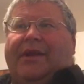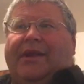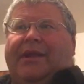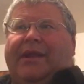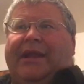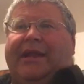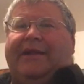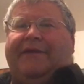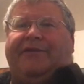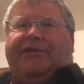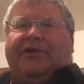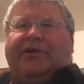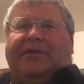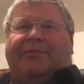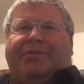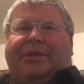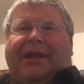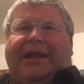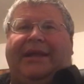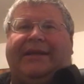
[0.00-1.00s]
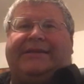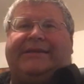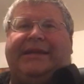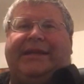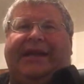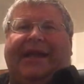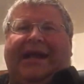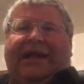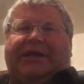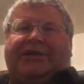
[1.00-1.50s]
Like if you can play a C
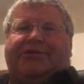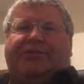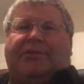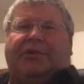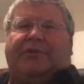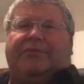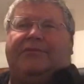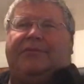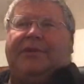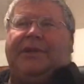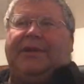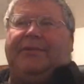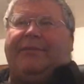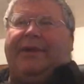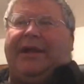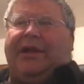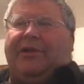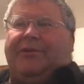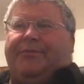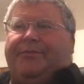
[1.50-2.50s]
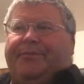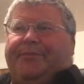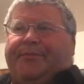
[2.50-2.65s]
natural really well,